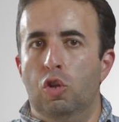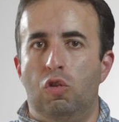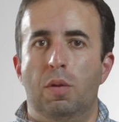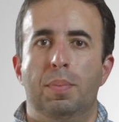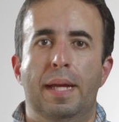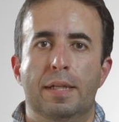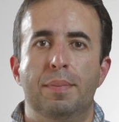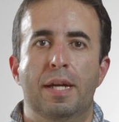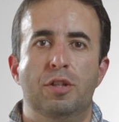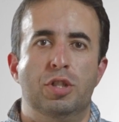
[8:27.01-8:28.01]
So the
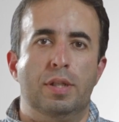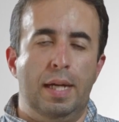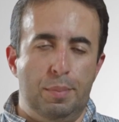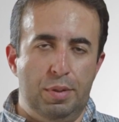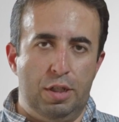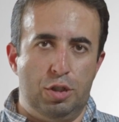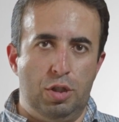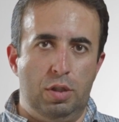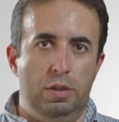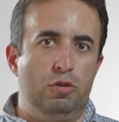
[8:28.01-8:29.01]
Blackmagic HyperDeck
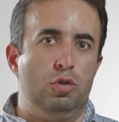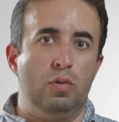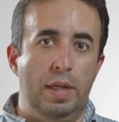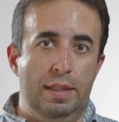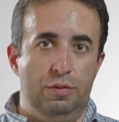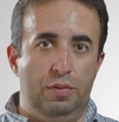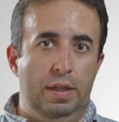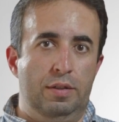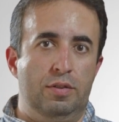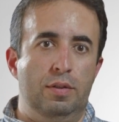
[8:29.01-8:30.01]
Shuttle is a great
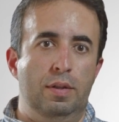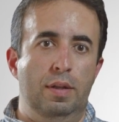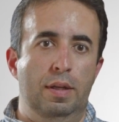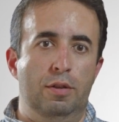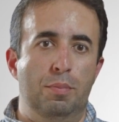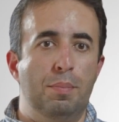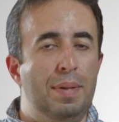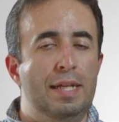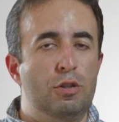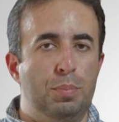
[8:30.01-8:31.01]
device. Its
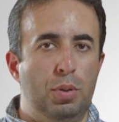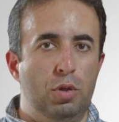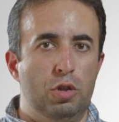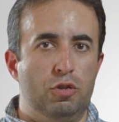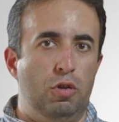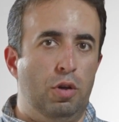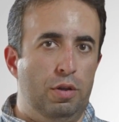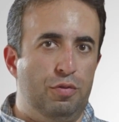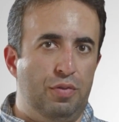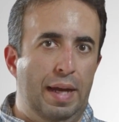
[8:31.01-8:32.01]
biggest perks are
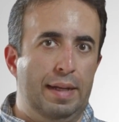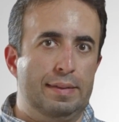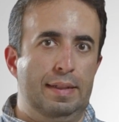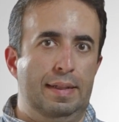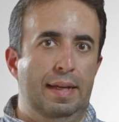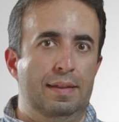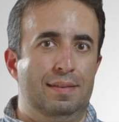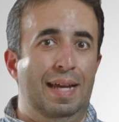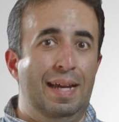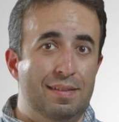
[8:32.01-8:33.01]
the fact that it has
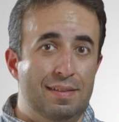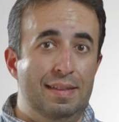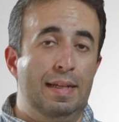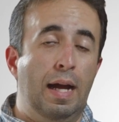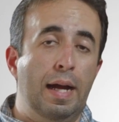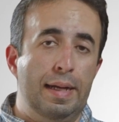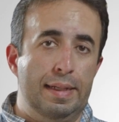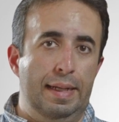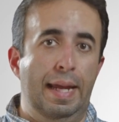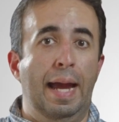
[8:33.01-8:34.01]

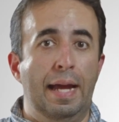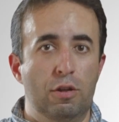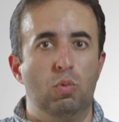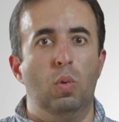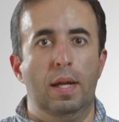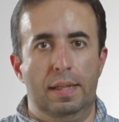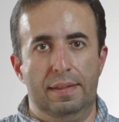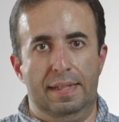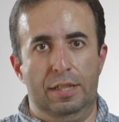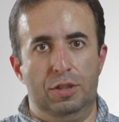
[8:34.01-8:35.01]
SDI as well
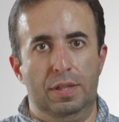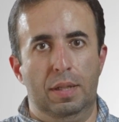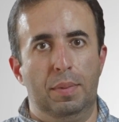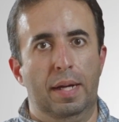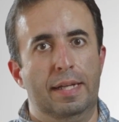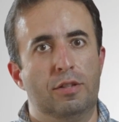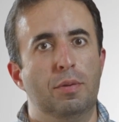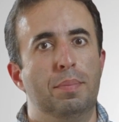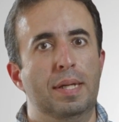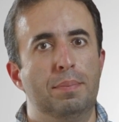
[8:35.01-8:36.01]
as HDMI. That's a
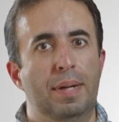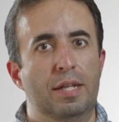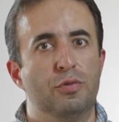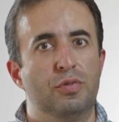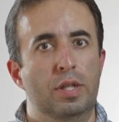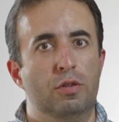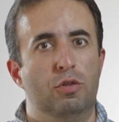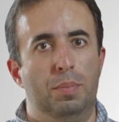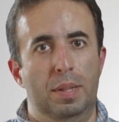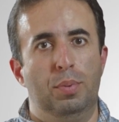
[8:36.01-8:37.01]
big benefit
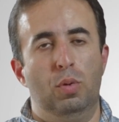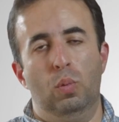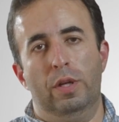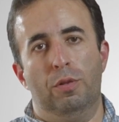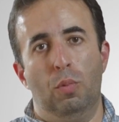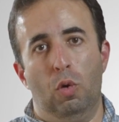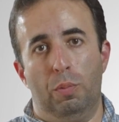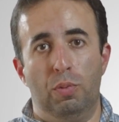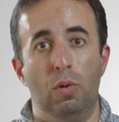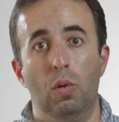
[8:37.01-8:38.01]
to people with more
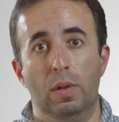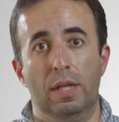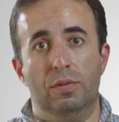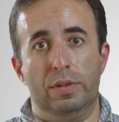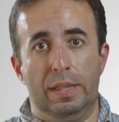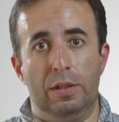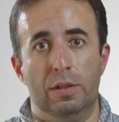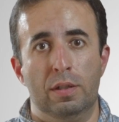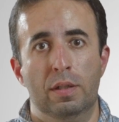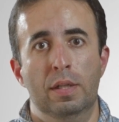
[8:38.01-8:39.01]
pro level
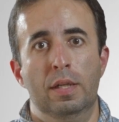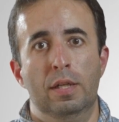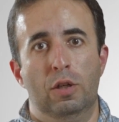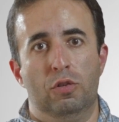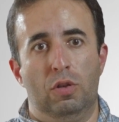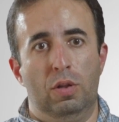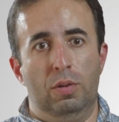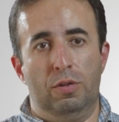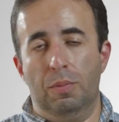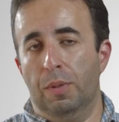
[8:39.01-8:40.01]
gear. There's a,
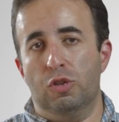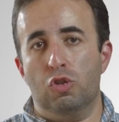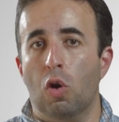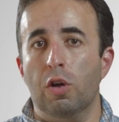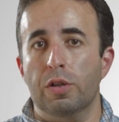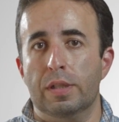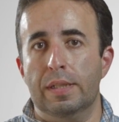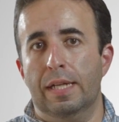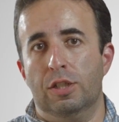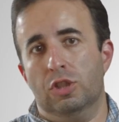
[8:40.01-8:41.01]
it's a much stronger
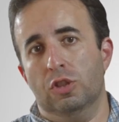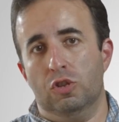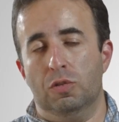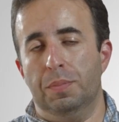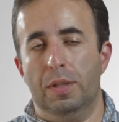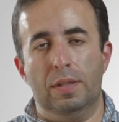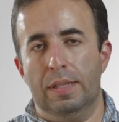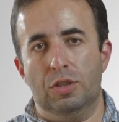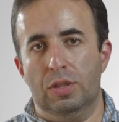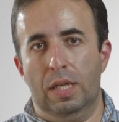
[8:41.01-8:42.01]
connection. It's just a better
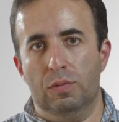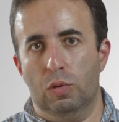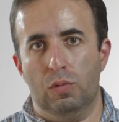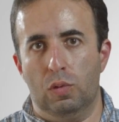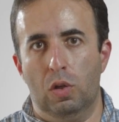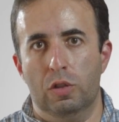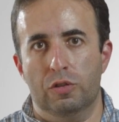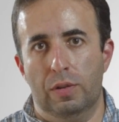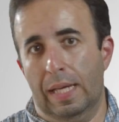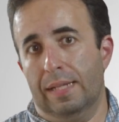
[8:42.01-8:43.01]
connection to have overall.
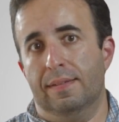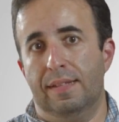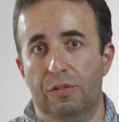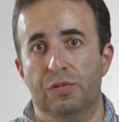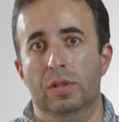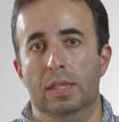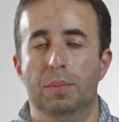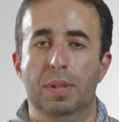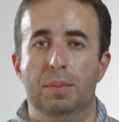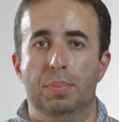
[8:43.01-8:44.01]
So that's definitely a
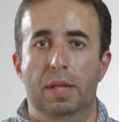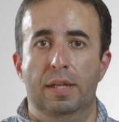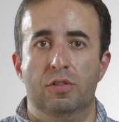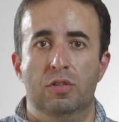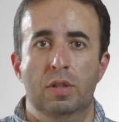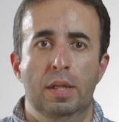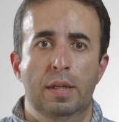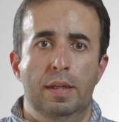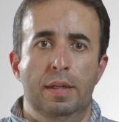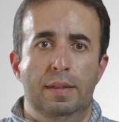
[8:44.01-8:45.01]
big plus.
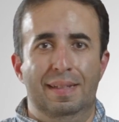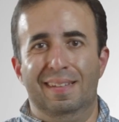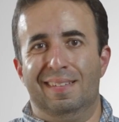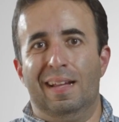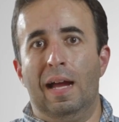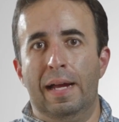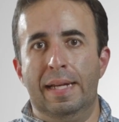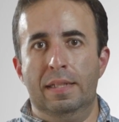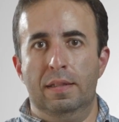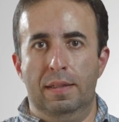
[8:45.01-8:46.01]
The
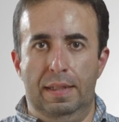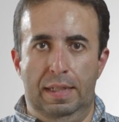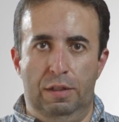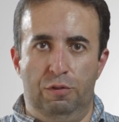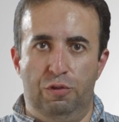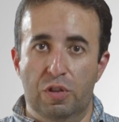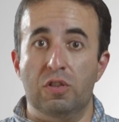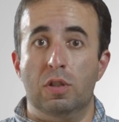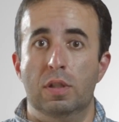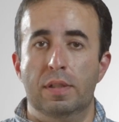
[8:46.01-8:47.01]
design, the
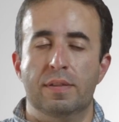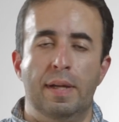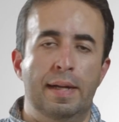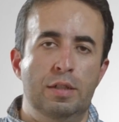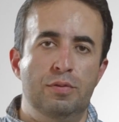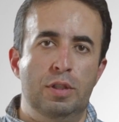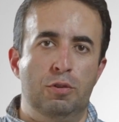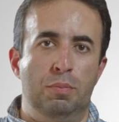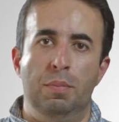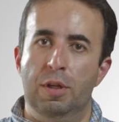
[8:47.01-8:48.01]
physical design of it
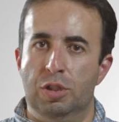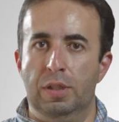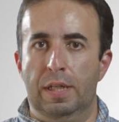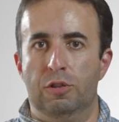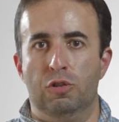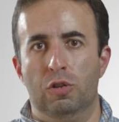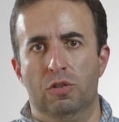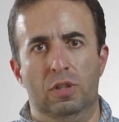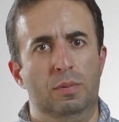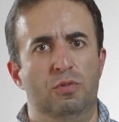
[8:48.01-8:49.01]
is much nicer. It
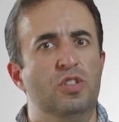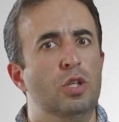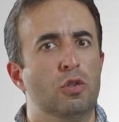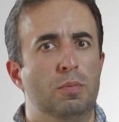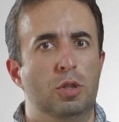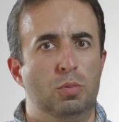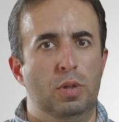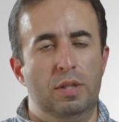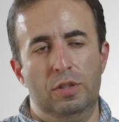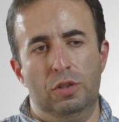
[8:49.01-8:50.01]
seems, feels much more
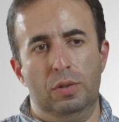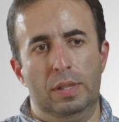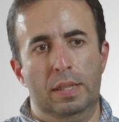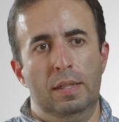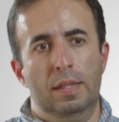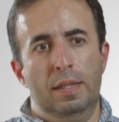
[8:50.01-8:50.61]
heavy duty.